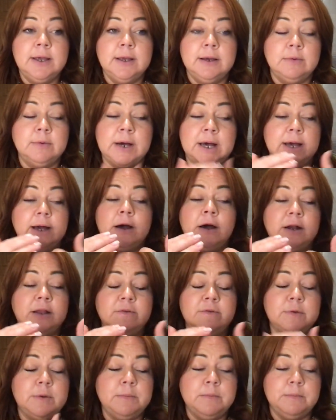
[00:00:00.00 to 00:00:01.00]
well, I can't
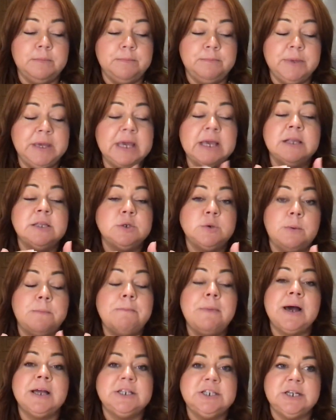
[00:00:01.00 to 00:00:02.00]
even begin to
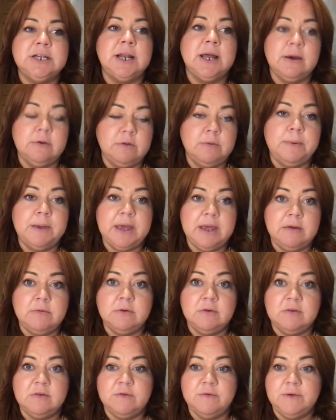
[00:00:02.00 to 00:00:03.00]
imagine how the
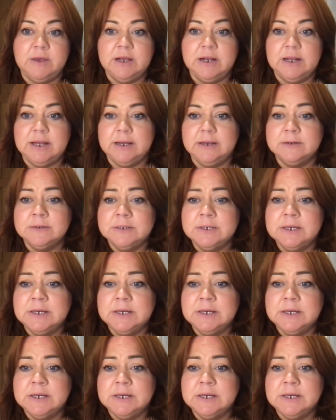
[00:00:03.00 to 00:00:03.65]
parents are feeling.